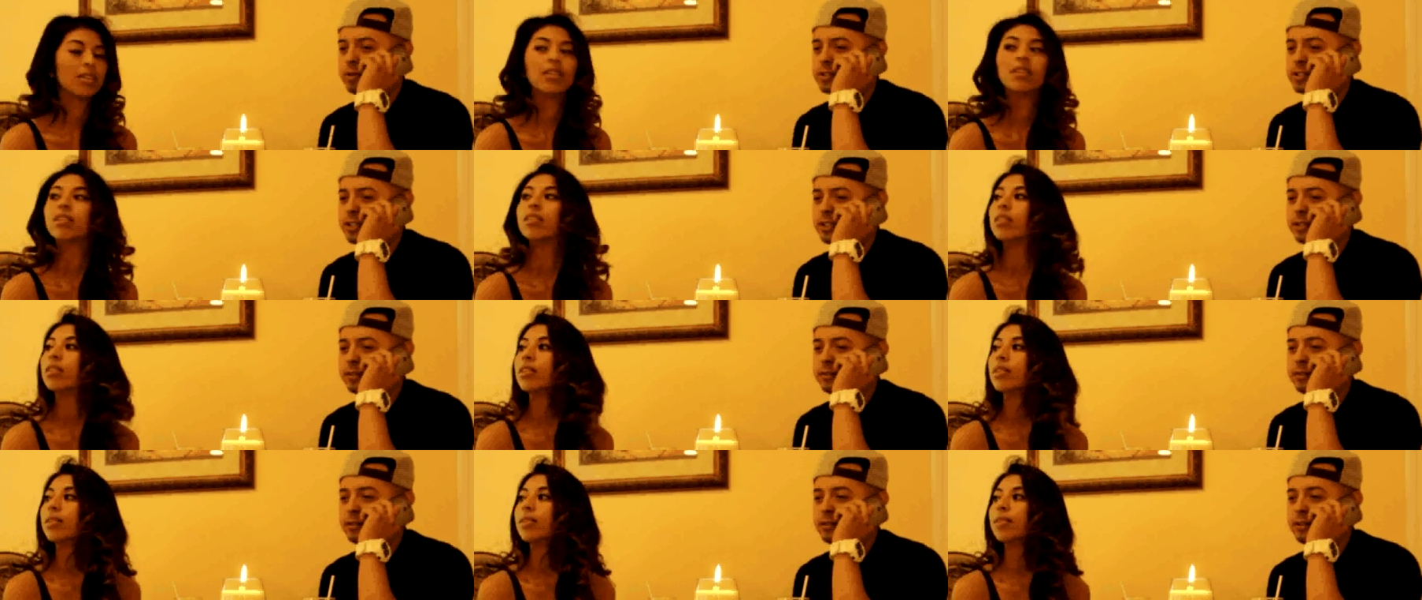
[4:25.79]
Speaker 1: What's
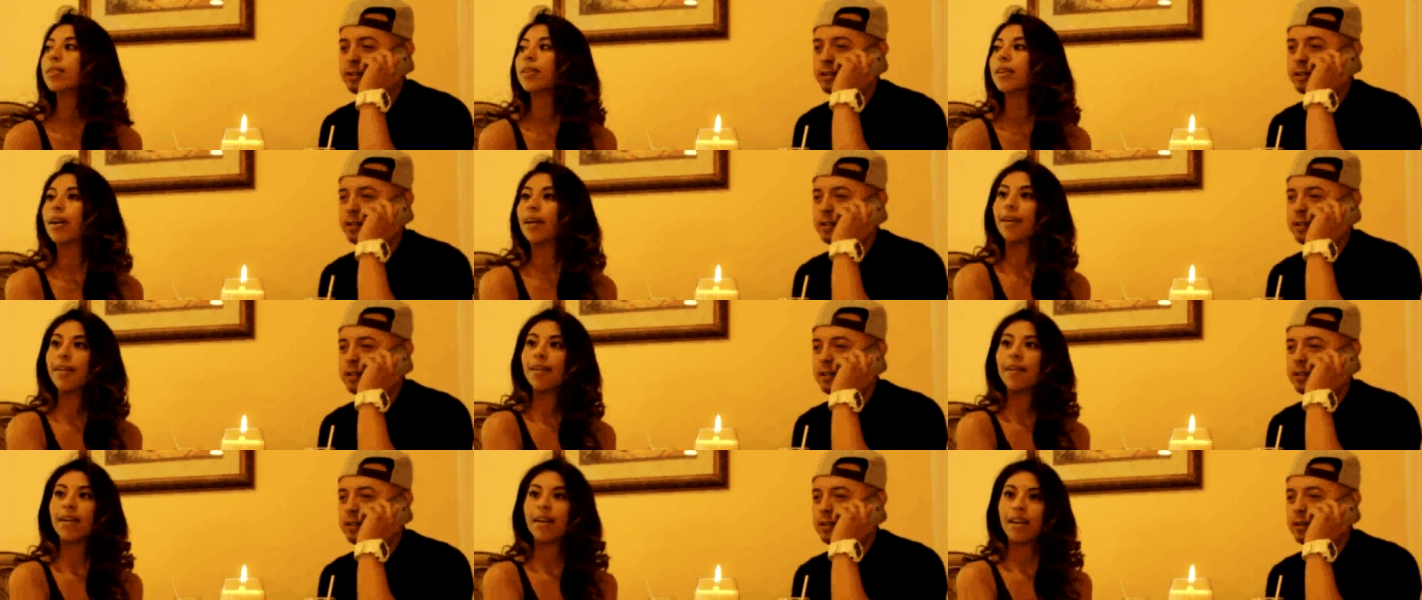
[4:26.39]
good?
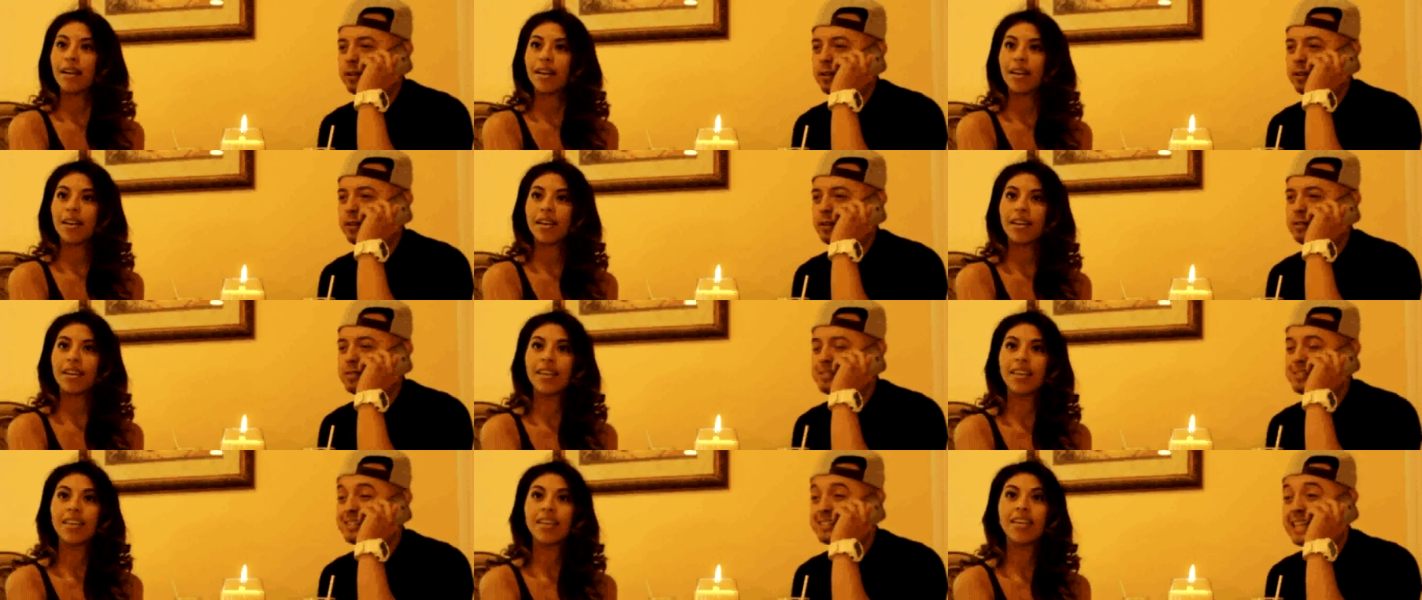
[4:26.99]

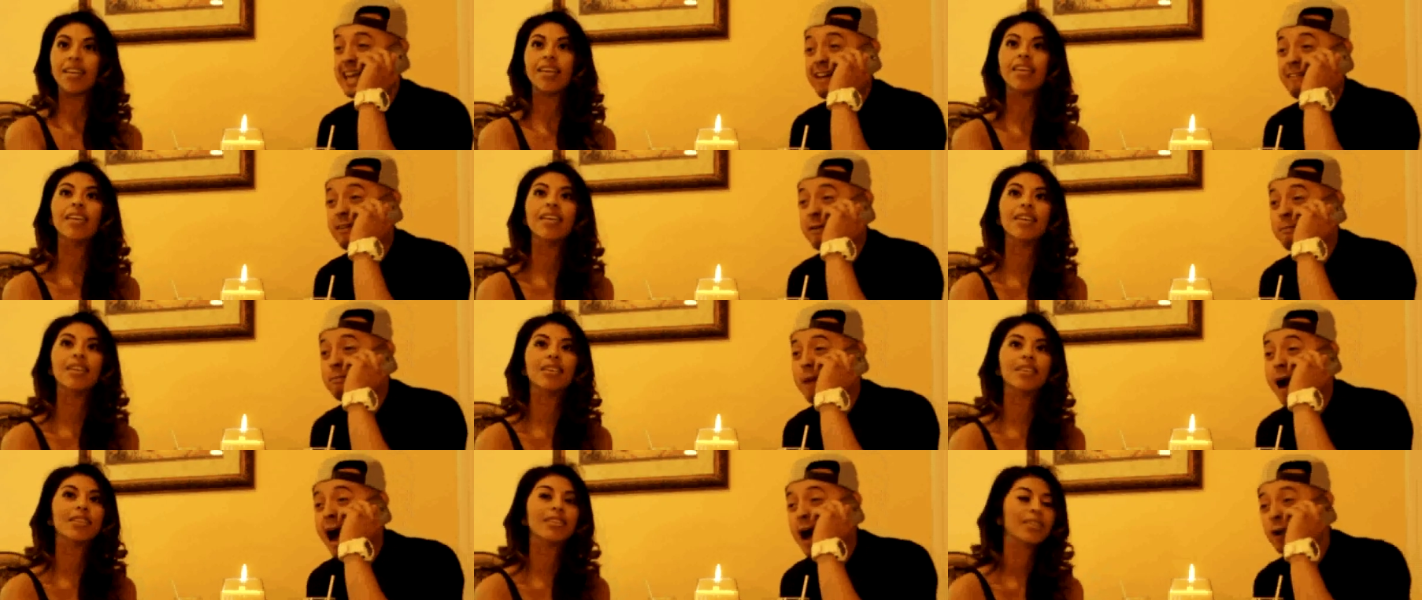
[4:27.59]

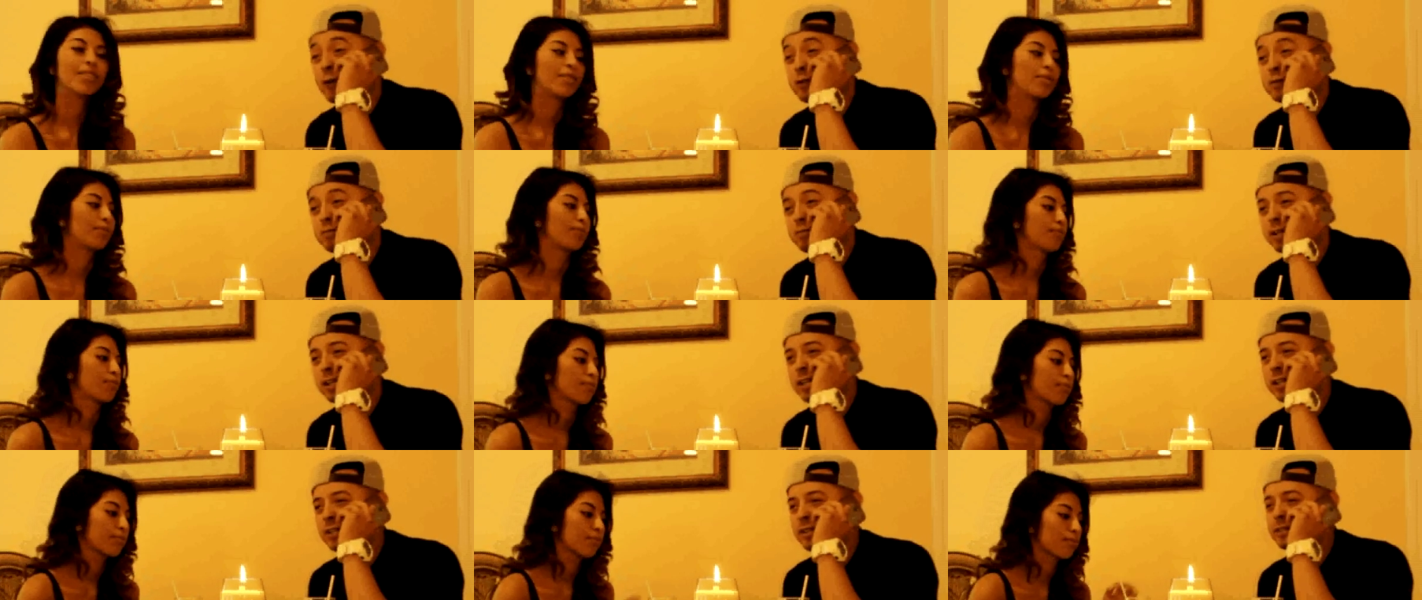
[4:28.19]
Seven
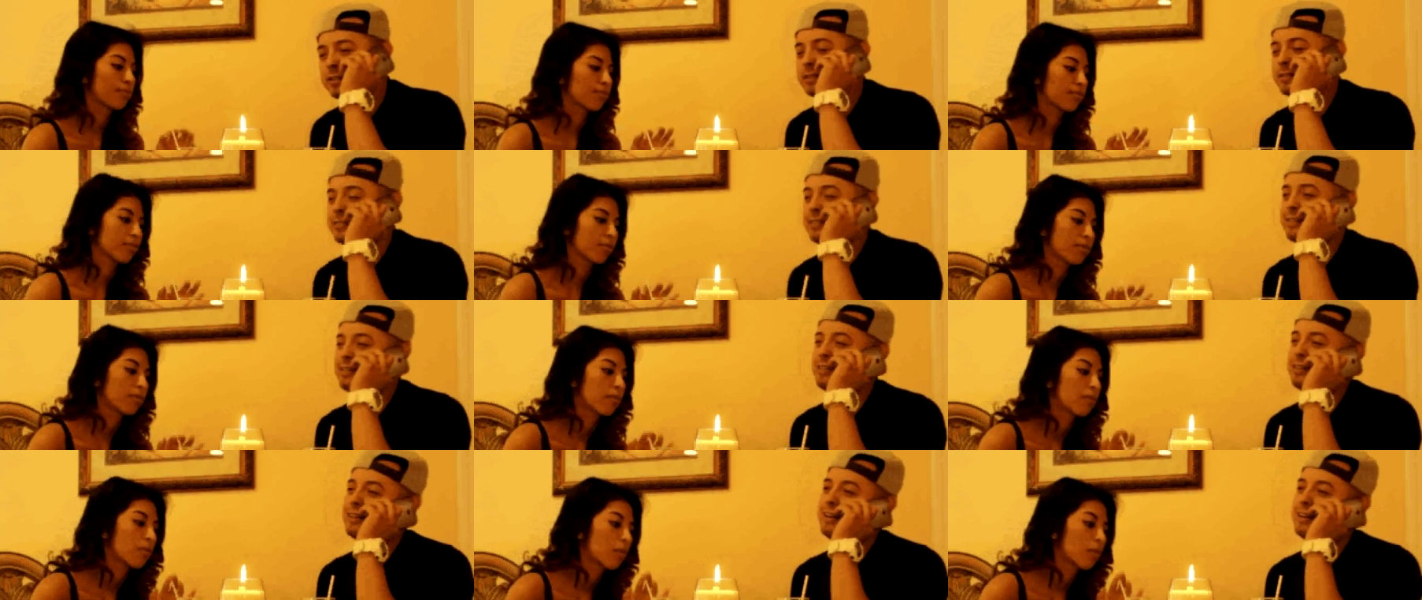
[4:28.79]
bottles, bro.